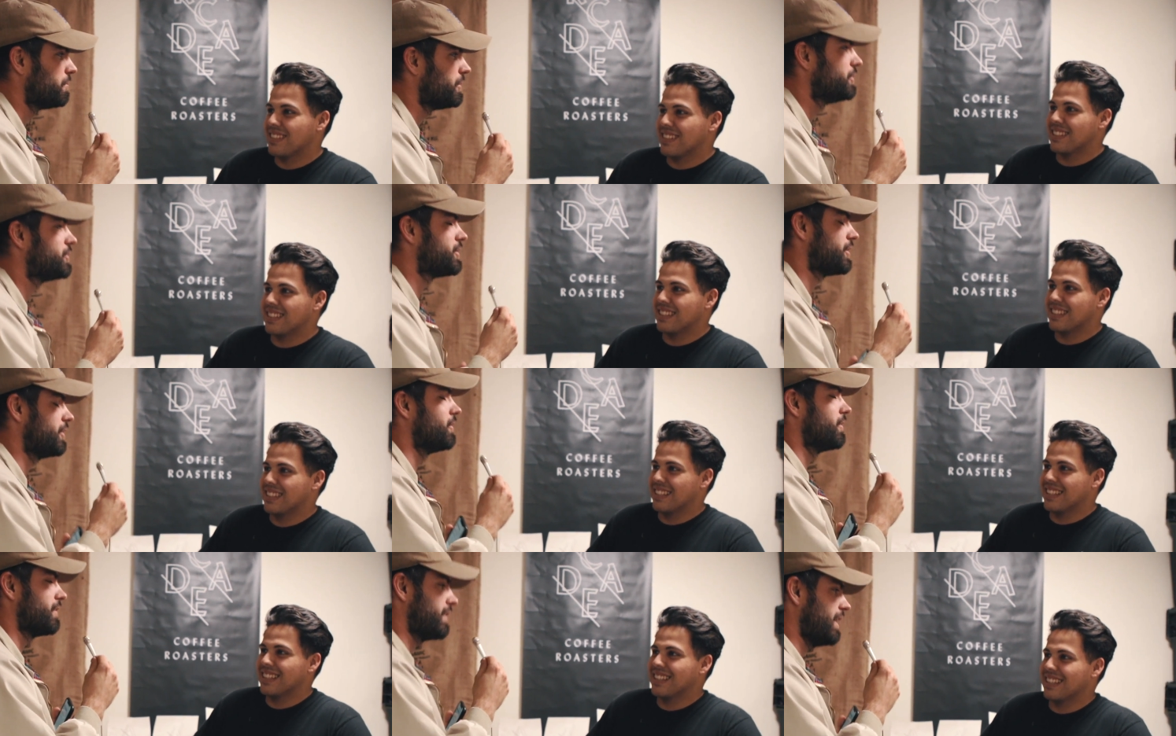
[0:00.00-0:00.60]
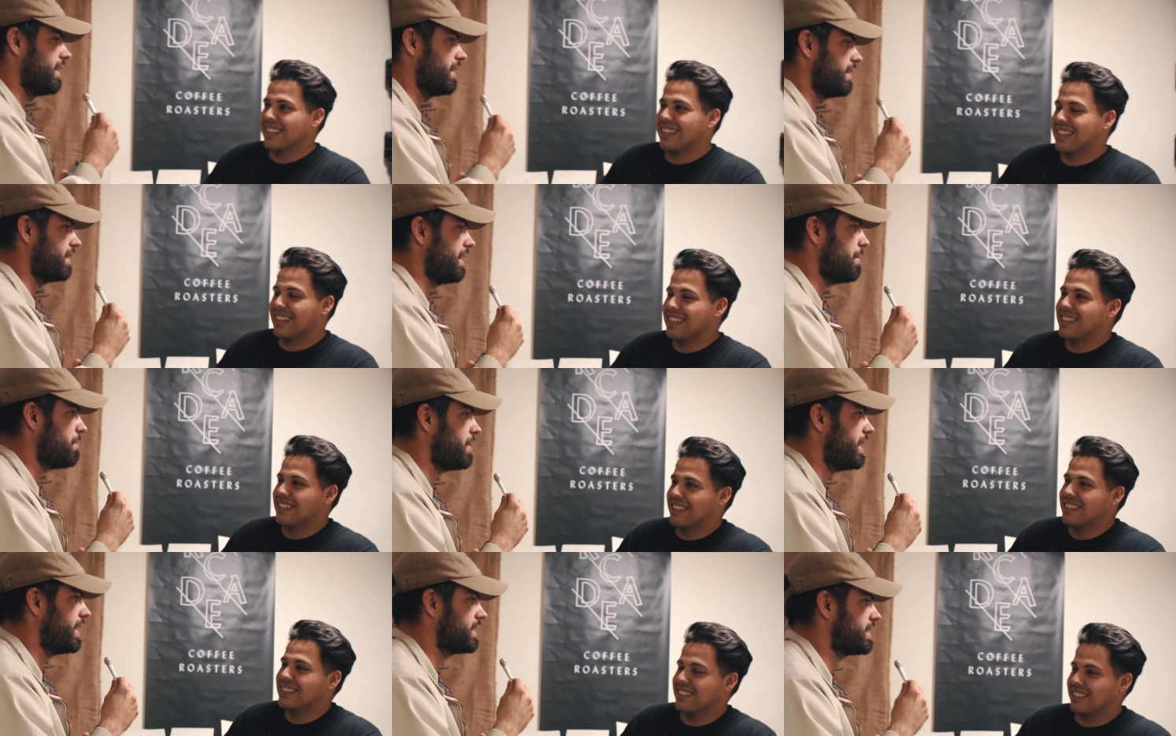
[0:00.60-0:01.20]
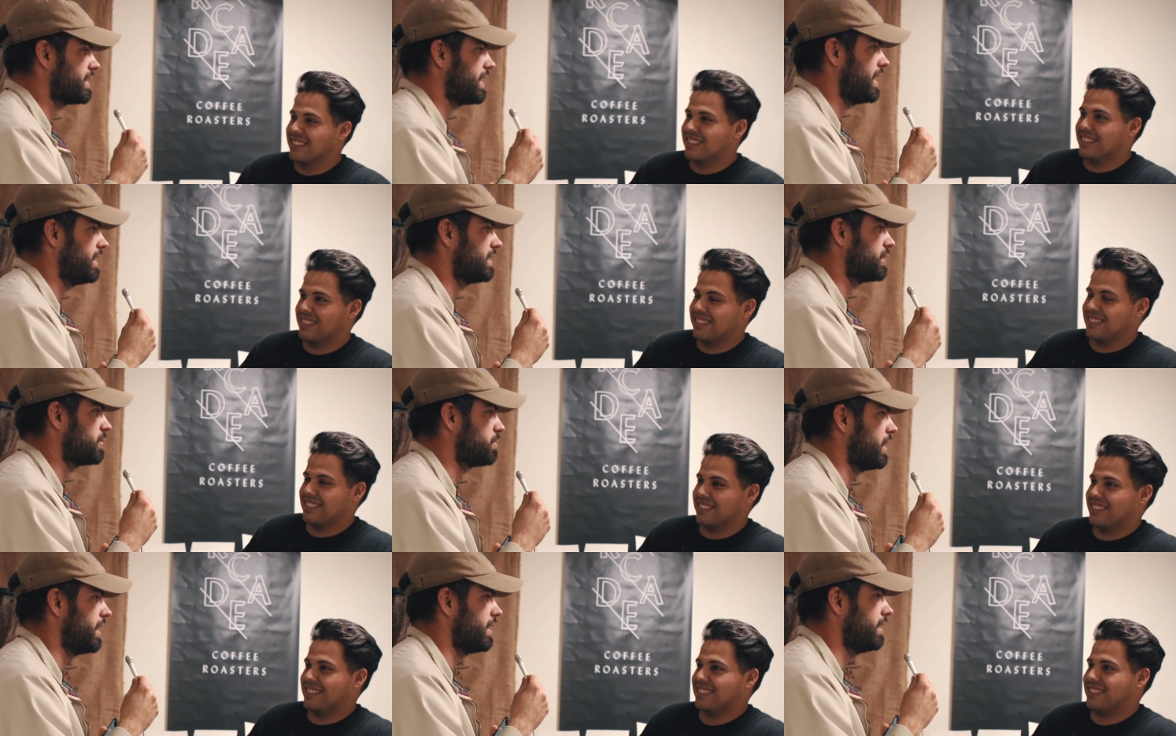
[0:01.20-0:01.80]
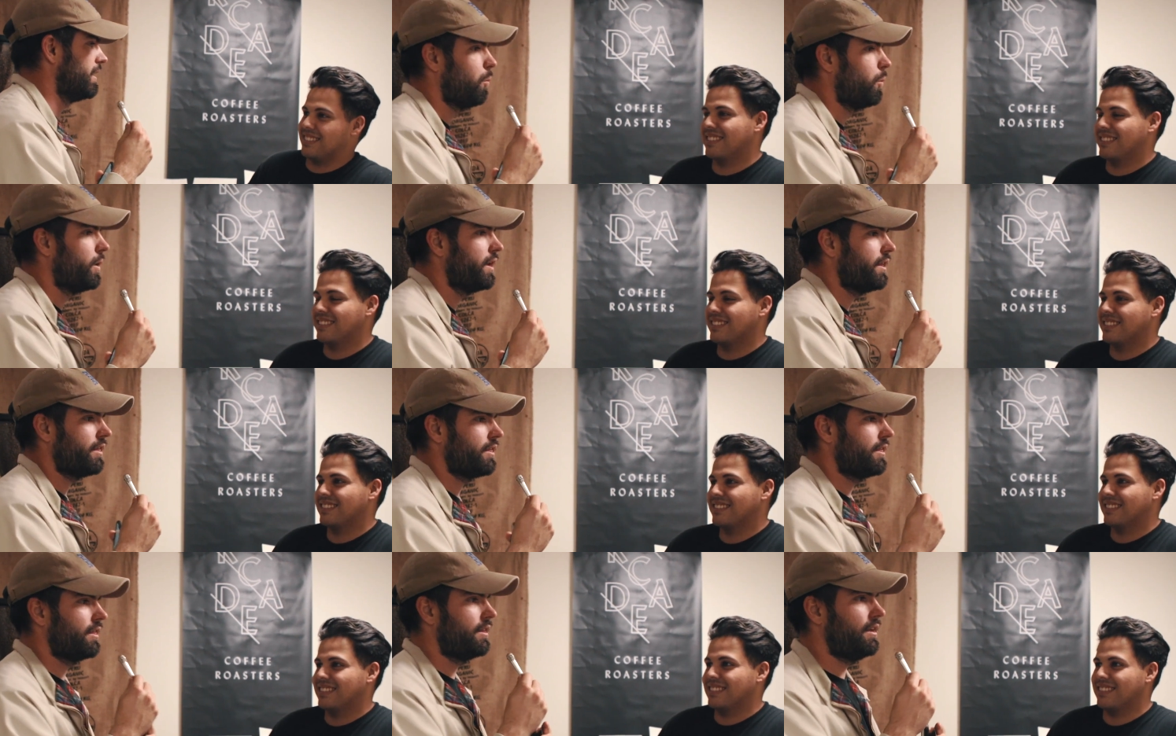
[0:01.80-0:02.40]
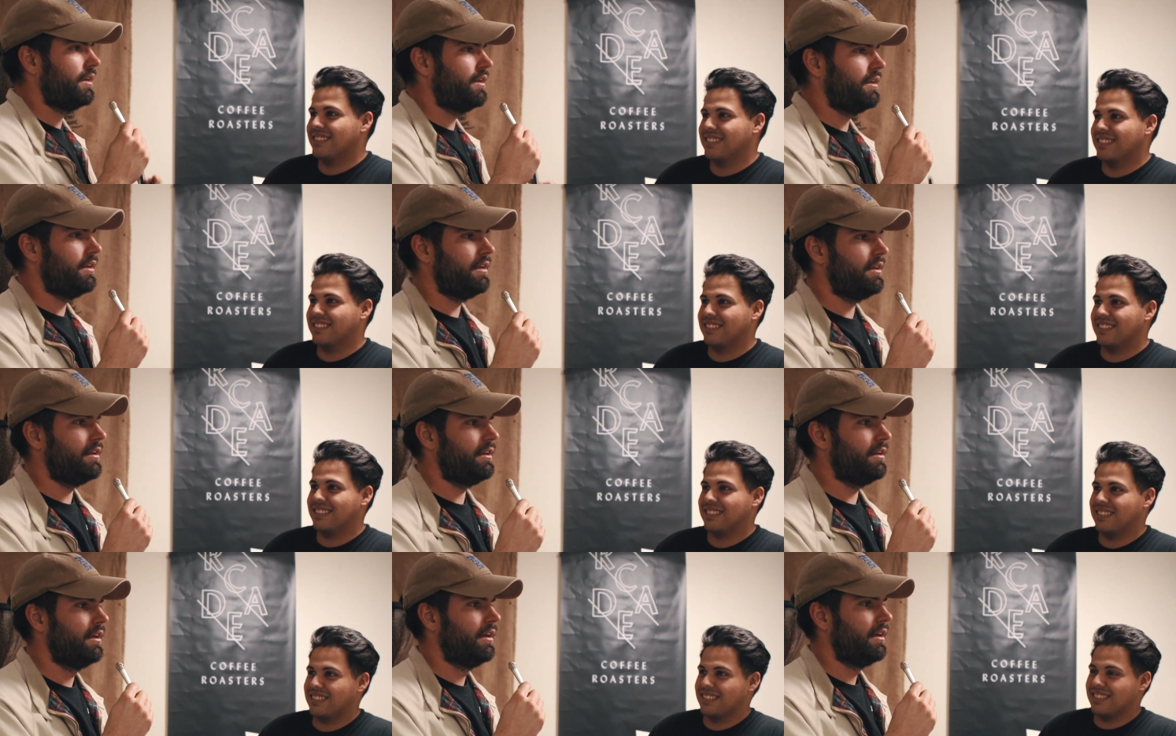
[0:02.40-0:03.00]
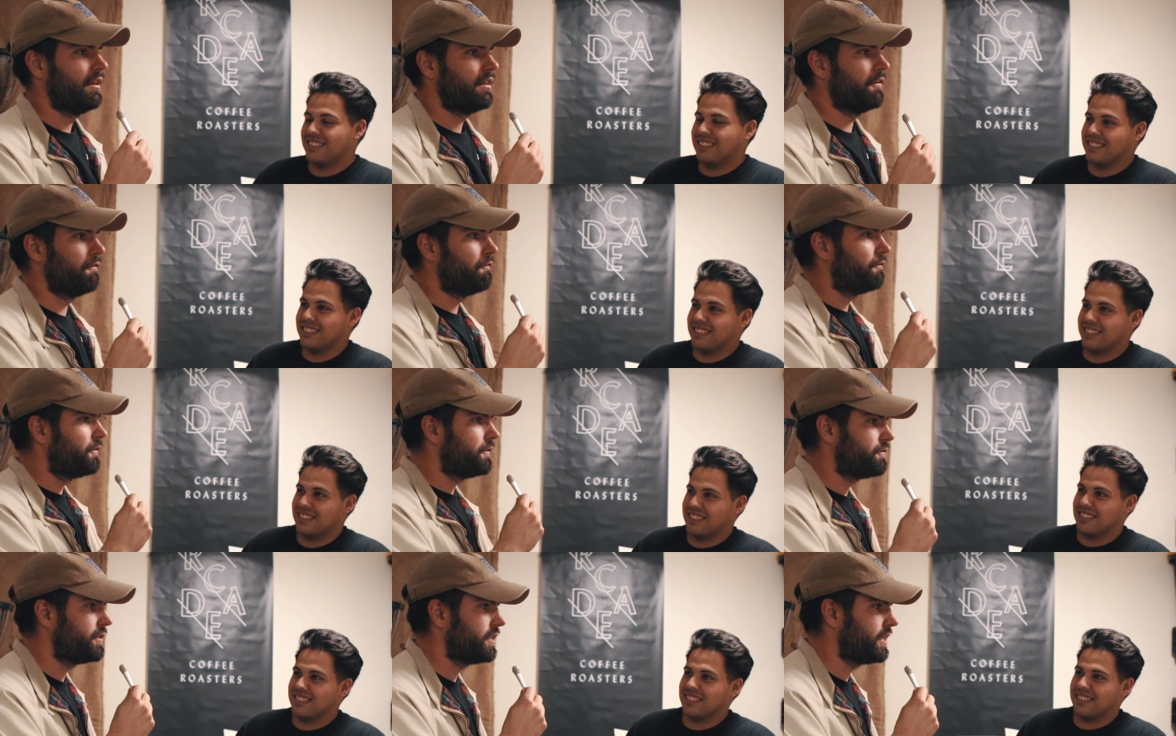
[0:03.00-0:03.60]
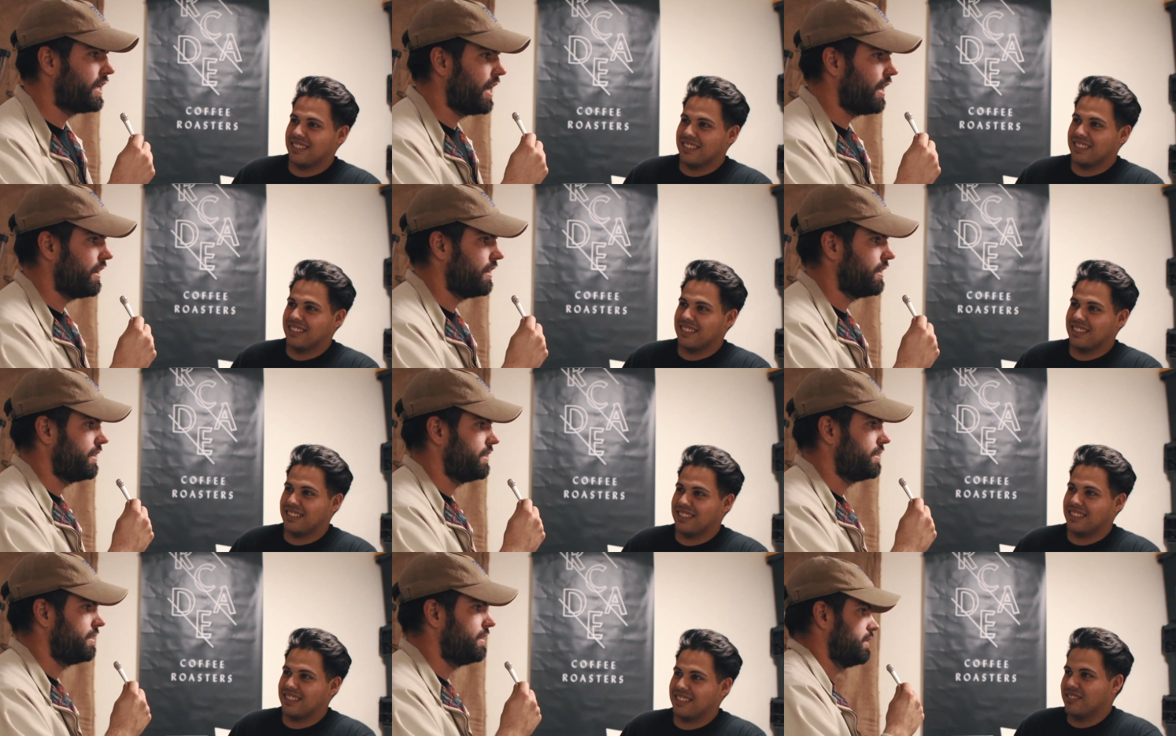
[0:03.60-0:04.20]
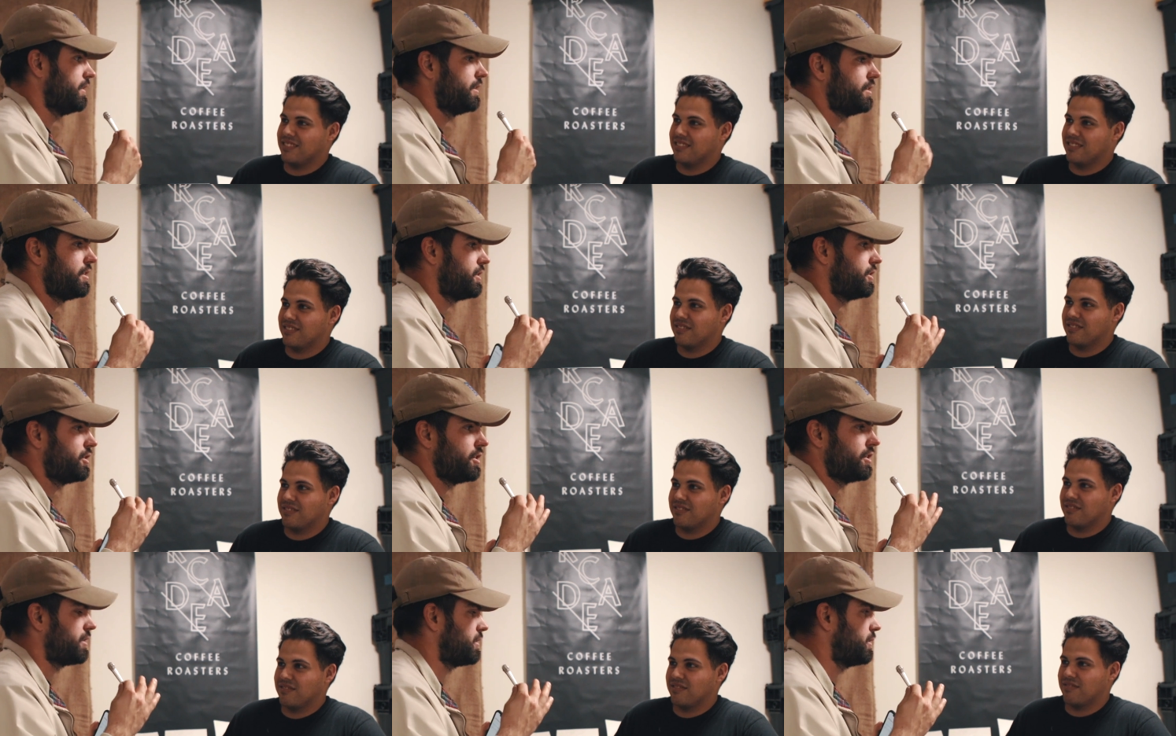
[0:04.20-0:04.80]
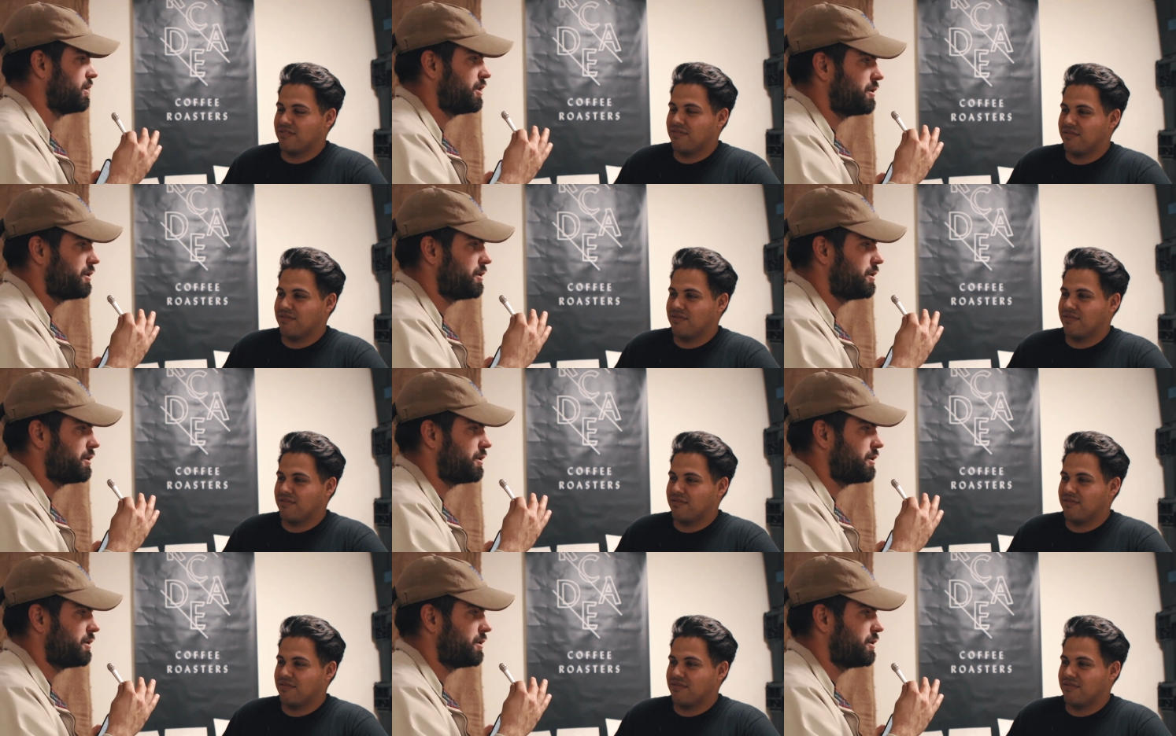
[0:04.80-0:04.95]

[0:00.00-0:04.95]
Speaker 1: brew so that that makes sense but with the the 50 gallon, this is just